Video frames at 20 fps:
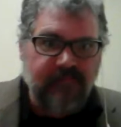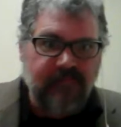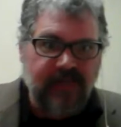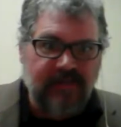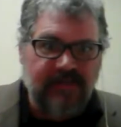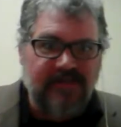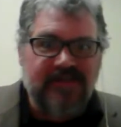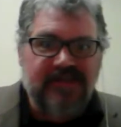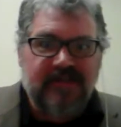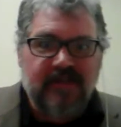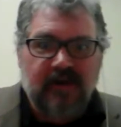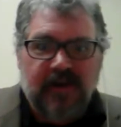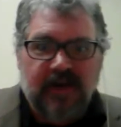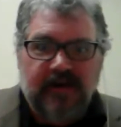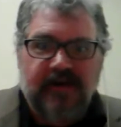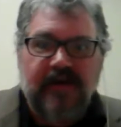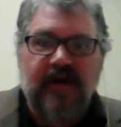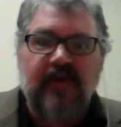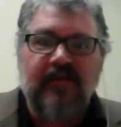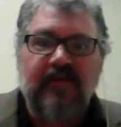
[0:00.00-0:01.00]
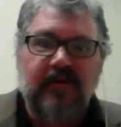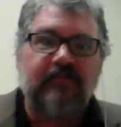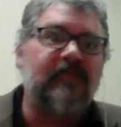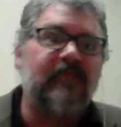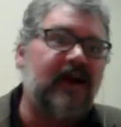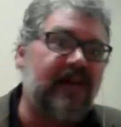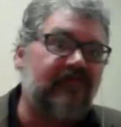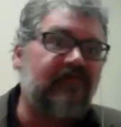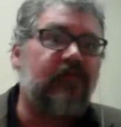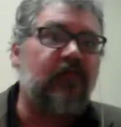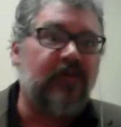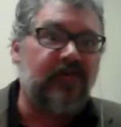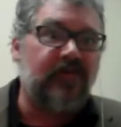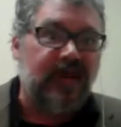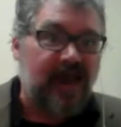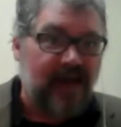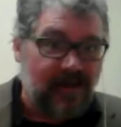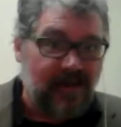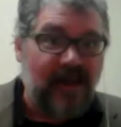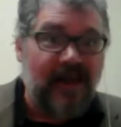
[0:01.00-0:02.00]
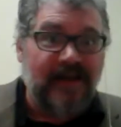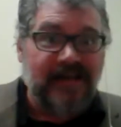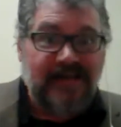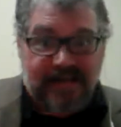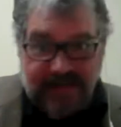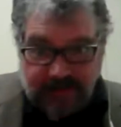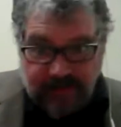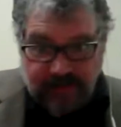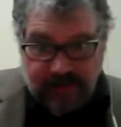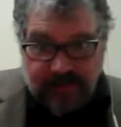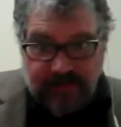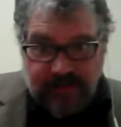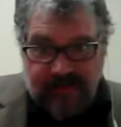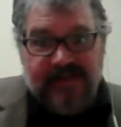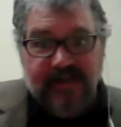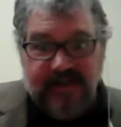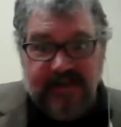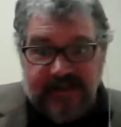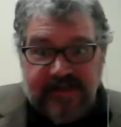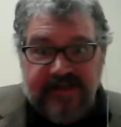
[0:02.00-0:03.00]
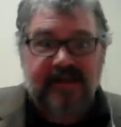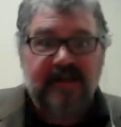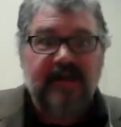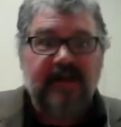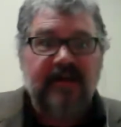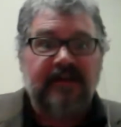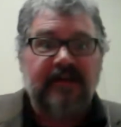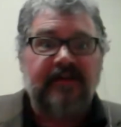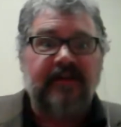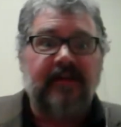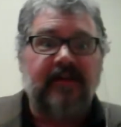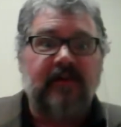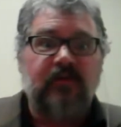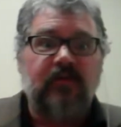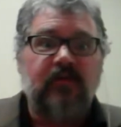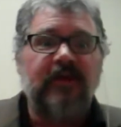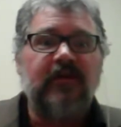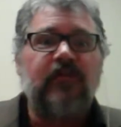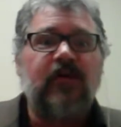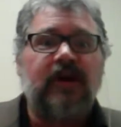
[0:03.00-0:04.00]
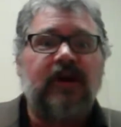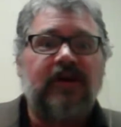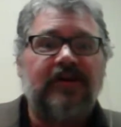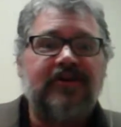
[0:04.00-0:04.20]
And so another metaphor that I like to use is that we want